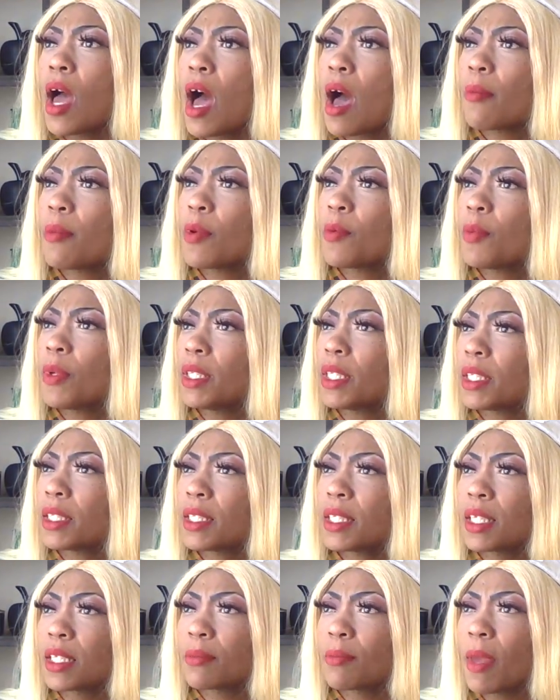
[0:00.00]
I mean, really
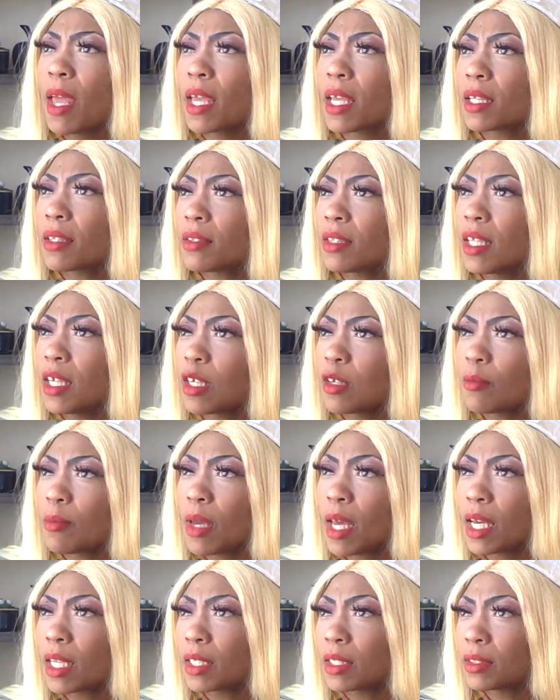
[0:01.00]
sit back and think
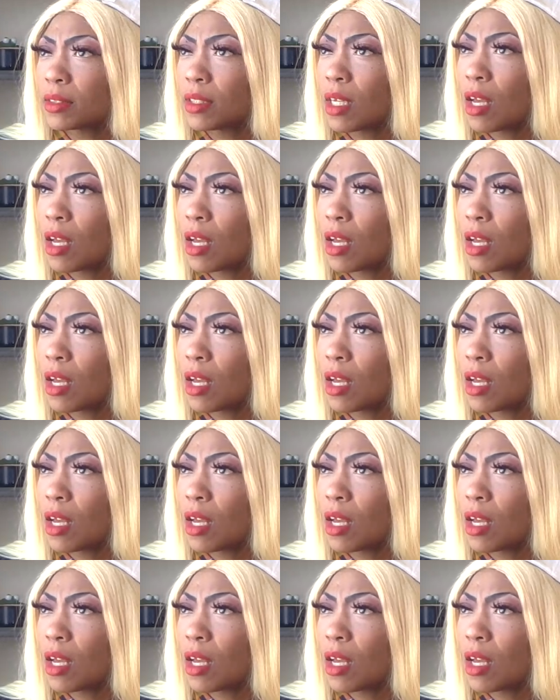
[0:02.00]
about it.